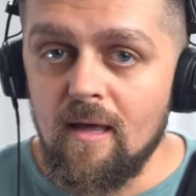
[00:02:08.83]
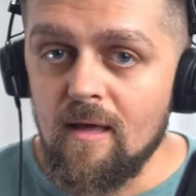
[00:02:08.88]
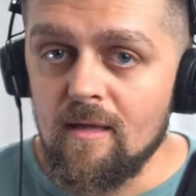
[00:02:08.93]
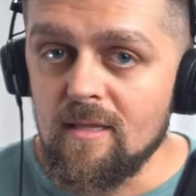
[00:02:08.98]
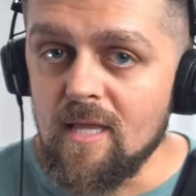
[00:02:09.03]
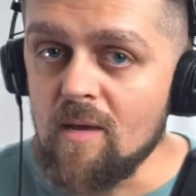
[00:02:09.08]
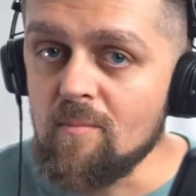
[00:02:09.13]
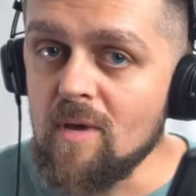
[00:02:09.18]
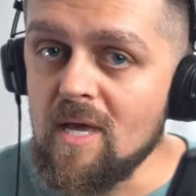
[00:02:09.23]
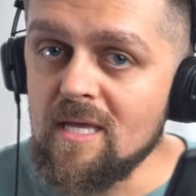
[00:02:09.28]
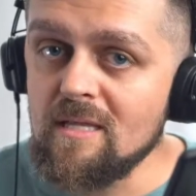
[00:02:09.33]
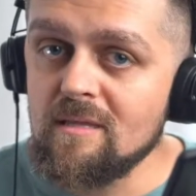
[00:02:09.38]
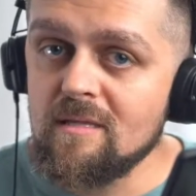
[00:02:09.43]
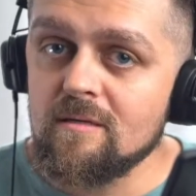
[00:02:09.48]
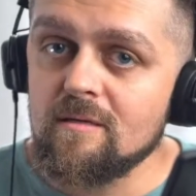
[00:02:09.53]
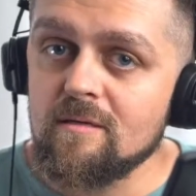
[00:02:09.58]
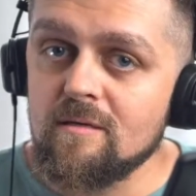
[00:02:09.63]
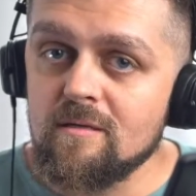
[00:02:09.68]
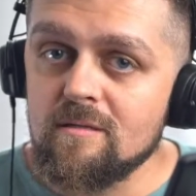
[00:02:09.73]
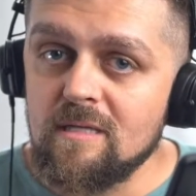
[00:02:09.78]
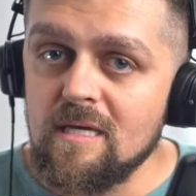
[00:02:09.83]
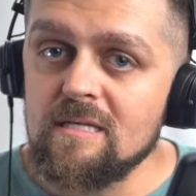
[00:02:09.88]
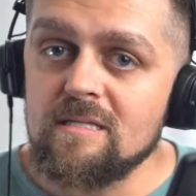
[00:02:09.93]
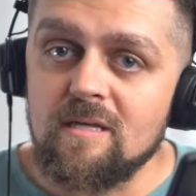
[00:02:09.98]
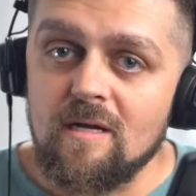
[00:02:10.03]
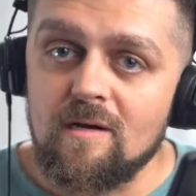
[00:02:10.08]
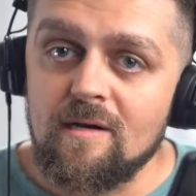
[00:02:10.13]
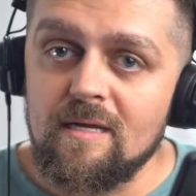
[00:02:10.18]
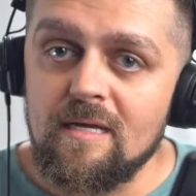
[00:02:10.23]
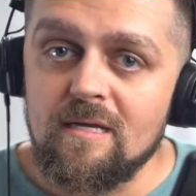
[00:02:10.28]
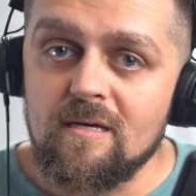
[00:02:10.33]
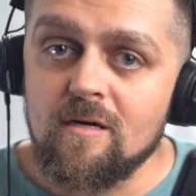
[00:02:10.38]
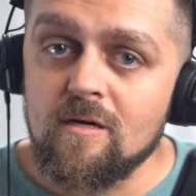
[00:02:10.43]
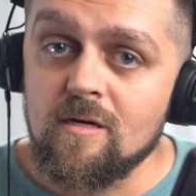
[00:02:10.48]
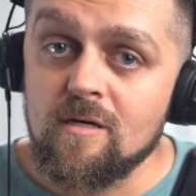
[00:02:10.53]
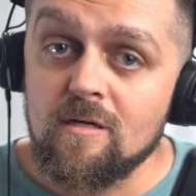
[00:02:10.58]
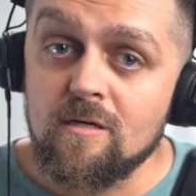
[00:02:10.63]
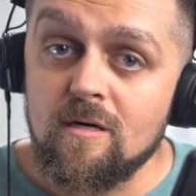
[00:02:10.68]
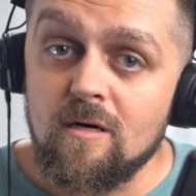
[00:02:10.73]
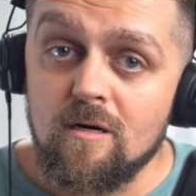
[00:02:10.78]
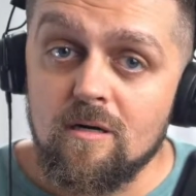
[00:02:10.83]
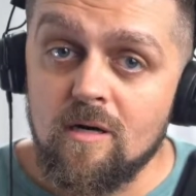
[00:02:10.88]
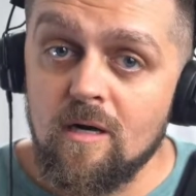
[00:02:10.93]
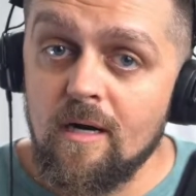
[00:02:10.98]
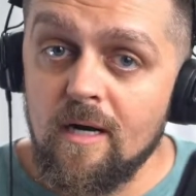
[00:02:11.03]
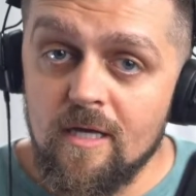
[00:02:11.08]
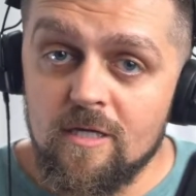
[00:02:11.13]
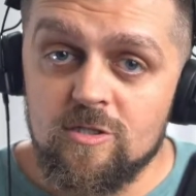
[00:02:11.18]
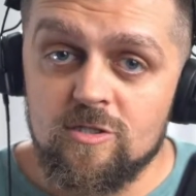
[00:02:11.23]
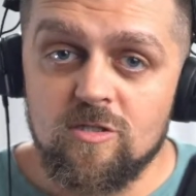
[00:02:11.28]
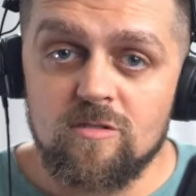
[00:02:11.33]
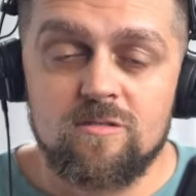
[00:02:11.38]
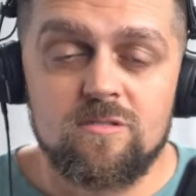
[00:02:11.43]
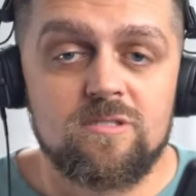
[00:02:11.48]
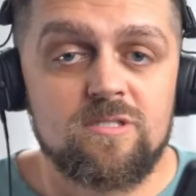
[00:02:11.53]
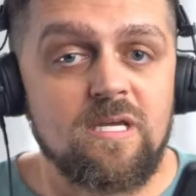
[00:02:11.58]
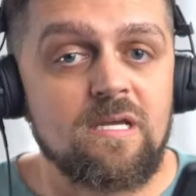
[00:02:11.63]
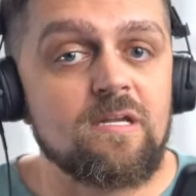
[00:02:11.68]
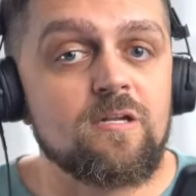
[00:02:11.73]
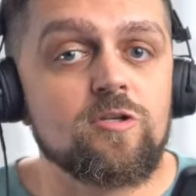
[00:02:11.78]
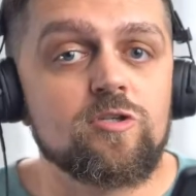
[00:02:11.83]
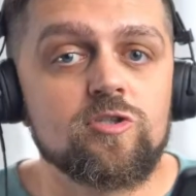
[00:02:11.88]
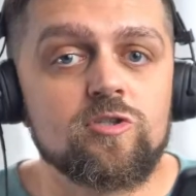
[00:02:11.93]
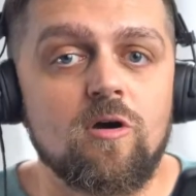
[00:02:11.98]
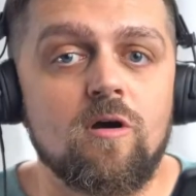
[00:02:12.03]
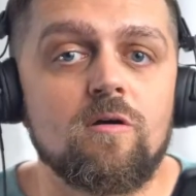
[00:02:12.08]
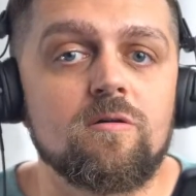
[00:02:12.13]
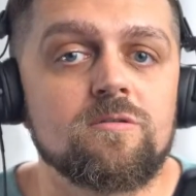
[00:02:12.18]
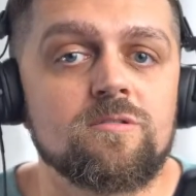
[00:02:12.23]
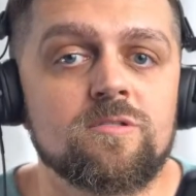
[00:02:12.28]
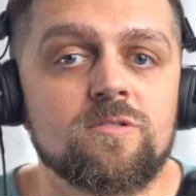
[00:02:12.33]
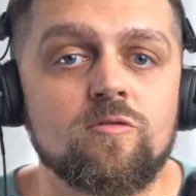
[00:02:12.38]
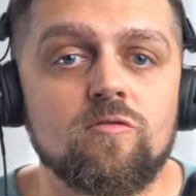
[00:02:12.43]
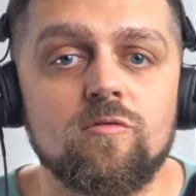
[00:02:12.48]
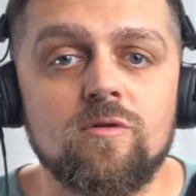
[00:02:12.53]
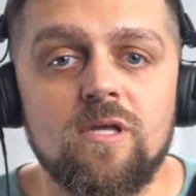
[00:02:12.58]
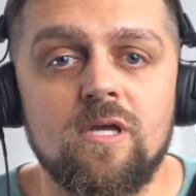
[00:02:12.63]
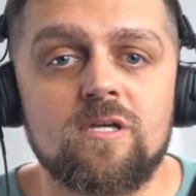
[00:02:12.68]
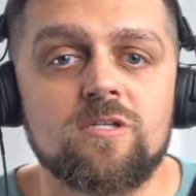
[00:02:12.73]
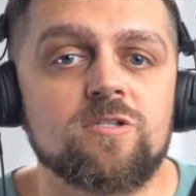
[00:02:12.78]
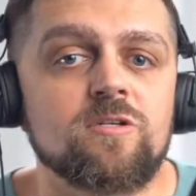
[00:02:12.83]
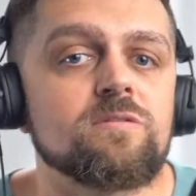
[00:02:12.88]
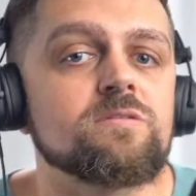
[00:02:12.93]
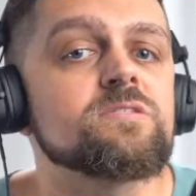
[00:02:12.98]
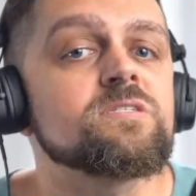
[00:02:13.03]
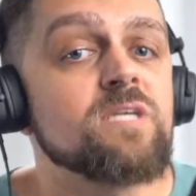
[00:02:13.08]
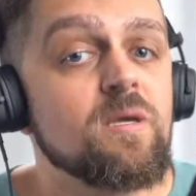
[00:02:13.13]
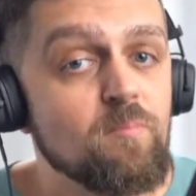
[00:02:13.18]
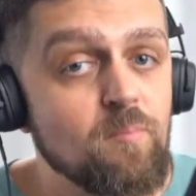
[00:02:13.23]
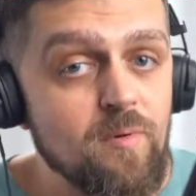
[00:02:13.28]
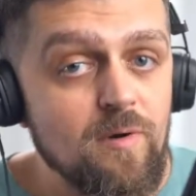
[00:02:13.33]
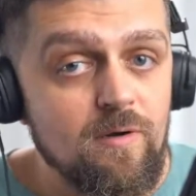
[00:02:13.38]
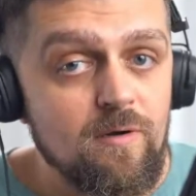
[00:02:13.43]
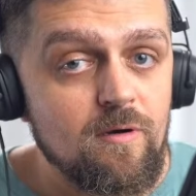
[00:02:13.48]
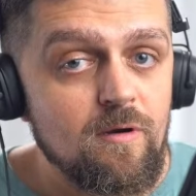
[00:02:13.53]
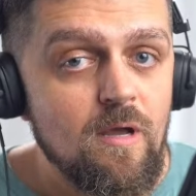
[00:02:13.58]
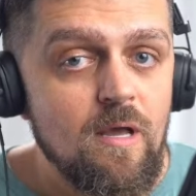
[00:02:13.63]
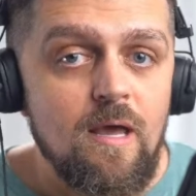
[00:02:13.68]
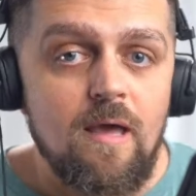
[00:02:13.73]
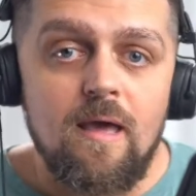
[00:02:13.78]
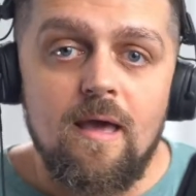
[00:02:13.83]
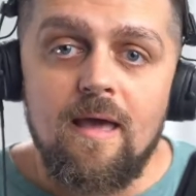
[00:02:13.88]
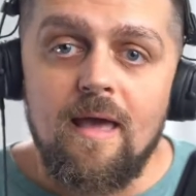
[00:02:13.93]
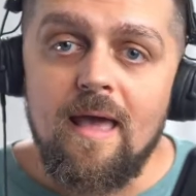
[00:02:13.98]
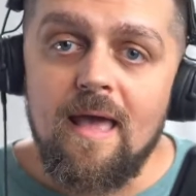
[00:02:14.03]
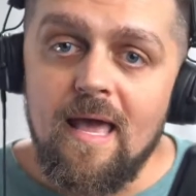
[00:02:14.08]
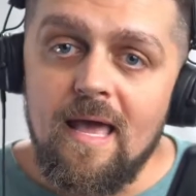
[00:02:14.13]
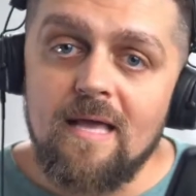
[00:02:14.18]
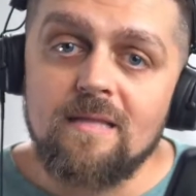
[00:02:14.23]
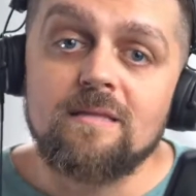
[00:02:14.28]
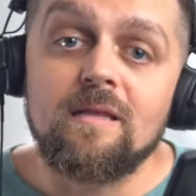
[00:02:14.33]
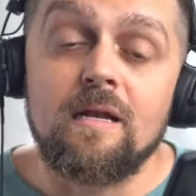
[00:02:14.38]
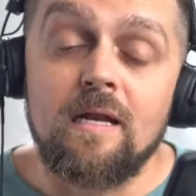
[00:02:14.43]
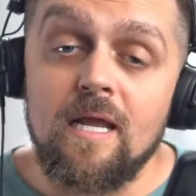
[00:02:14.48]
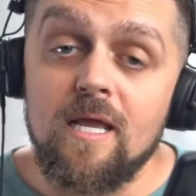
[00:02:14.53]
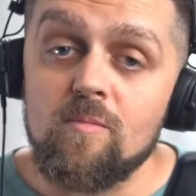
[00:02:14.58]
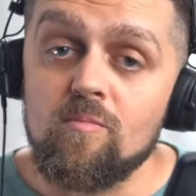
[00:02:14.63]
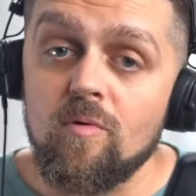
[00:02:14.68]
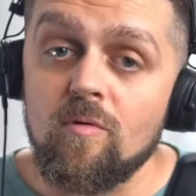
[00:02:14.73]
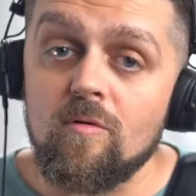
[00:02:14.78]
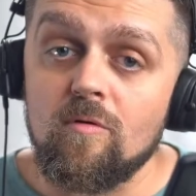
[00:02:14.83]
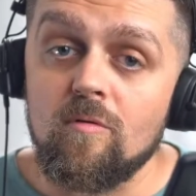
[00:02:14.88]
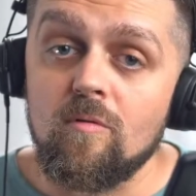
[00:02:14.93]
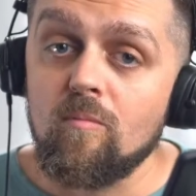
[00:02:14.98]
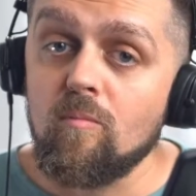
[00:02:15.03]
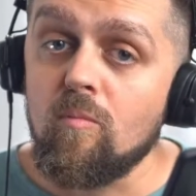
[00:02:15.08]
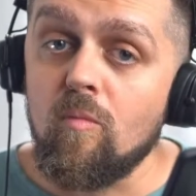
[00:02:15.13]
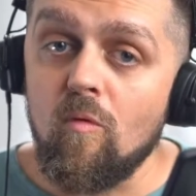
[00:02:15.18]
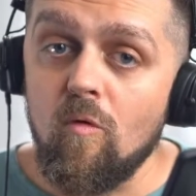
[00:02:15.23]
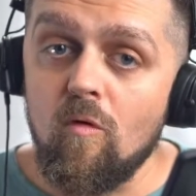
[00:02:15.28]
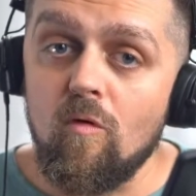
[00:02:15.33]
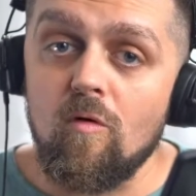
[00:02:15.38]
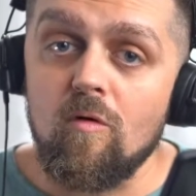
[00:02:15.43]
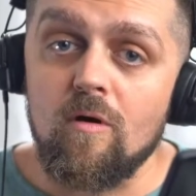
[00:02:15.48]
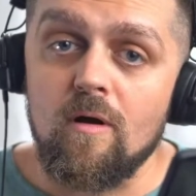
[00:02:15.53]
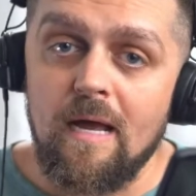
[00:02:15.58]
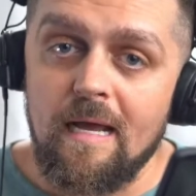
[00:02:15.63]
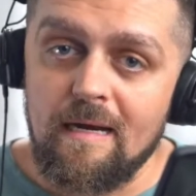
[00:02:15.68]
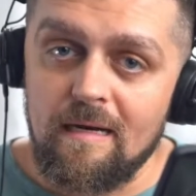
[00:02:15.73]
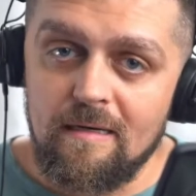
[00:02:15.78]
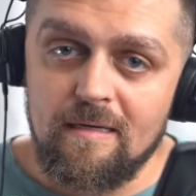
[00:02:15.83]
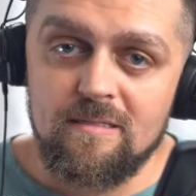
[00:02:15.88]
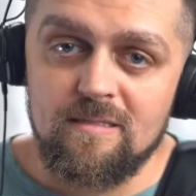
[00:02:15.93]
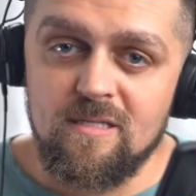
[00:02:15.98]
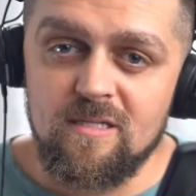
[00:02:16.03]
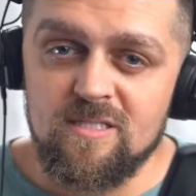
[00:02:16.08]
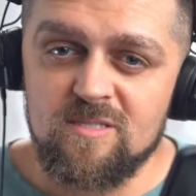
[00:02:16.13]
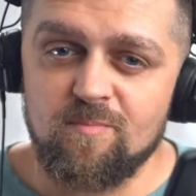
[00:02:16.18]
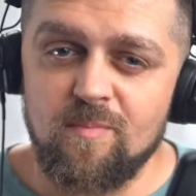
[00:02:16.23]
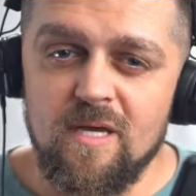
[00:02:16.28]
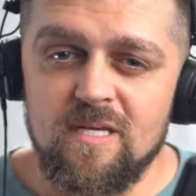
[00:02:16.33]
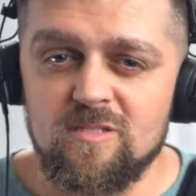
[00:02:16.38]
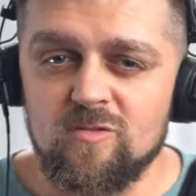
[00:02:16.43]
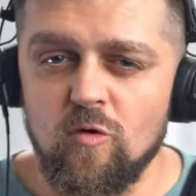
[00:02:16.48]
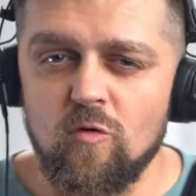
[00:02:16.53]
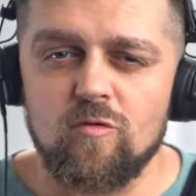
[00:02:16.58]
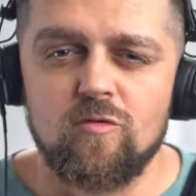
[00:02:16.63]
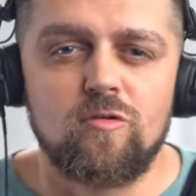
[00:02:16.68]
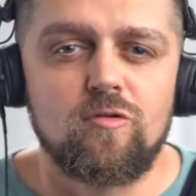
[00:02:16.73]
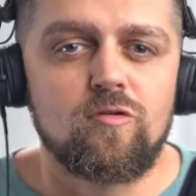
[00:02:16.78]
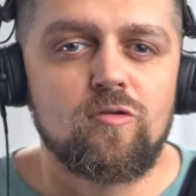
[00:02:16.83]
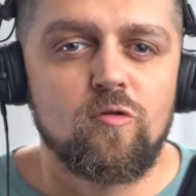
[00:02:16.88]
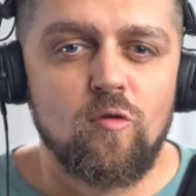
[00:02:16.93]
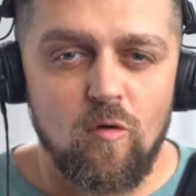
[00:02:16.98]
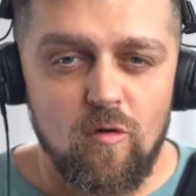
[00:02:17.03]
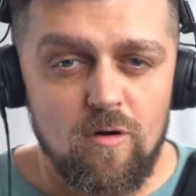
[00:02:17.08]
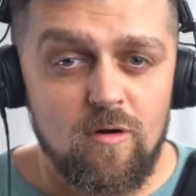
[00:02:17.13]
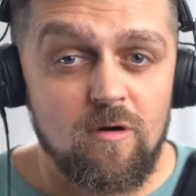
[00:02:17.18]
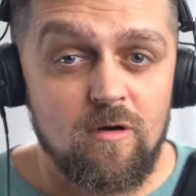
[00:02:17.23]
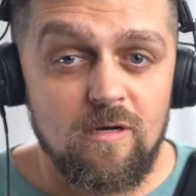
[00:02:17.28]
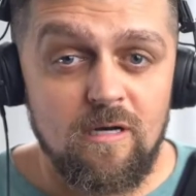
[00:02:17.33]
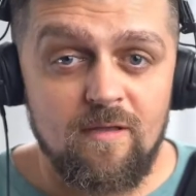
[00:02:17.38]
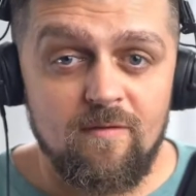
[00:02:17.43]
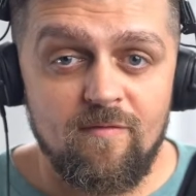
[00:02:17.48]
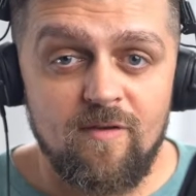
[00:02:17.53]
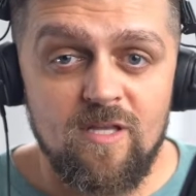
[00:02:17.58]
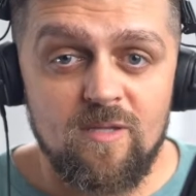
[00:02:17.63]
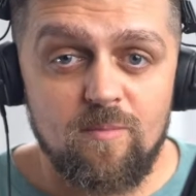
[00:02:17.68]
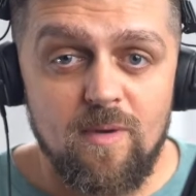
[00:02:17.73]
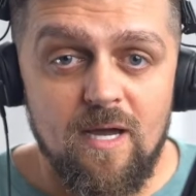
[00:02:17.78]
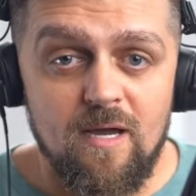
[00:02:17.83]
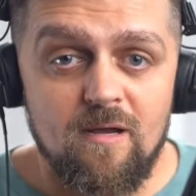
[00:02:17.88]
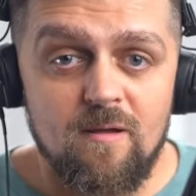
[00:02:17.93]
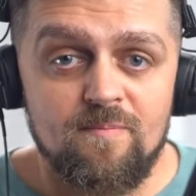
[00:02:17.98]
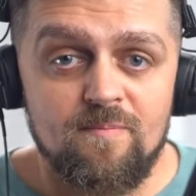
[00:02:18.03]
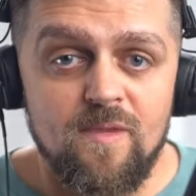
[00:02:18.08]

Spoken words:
They made the data lake connections and charts creation simpler and enable more analytics based on your early feedback.